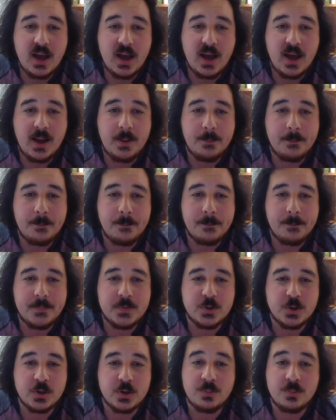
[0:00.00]

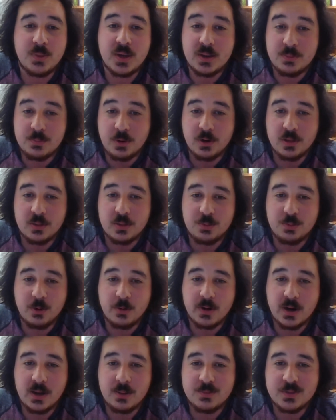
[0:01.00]
During the main part of the
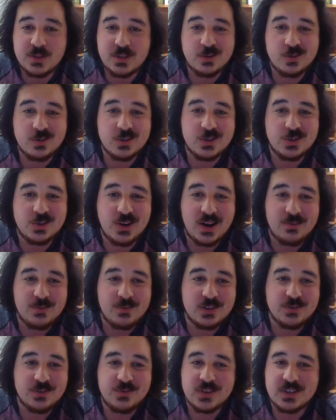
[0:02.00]
program, students
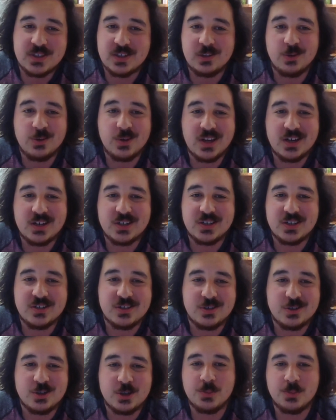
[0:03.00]
travel to visit
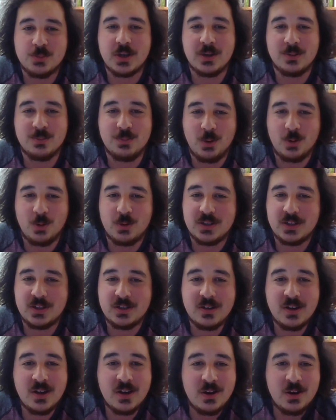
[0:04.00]
locations in Germany and
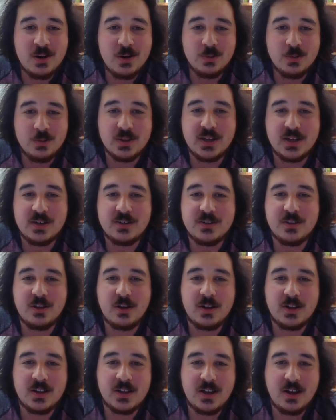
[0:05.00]
Poland related to the
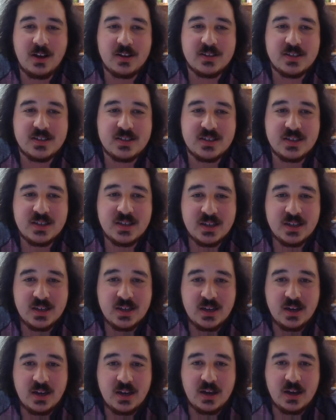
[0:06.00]
Holocaust.
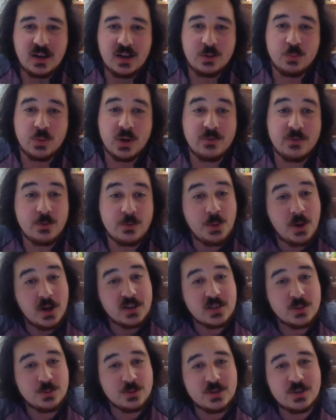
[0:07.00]
And whenever
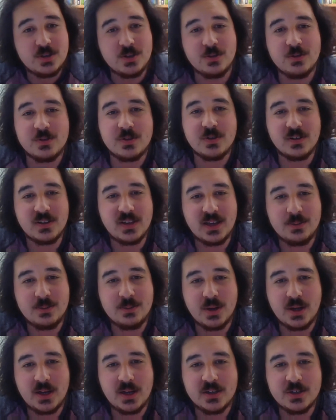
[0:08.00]
possible, students are led
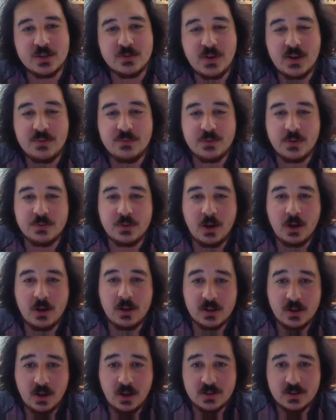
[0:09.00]
by a survivor of the
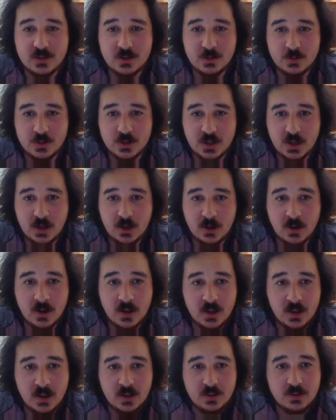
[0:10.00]
Holocaust who share
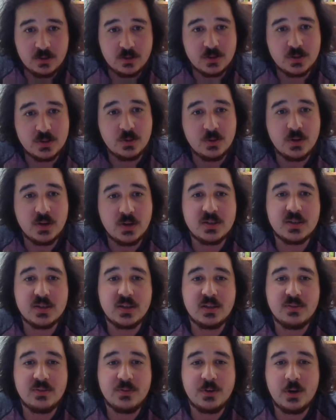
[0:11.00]
their stories
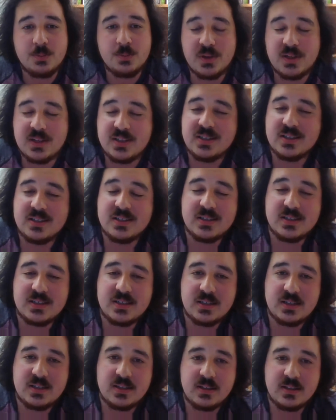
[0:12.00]
in the very
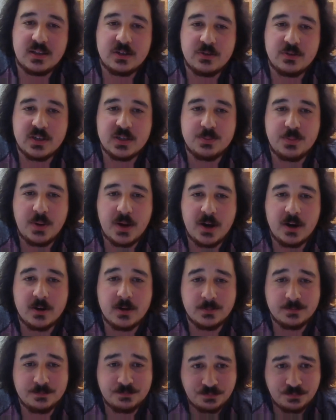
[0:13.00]
places they transpired.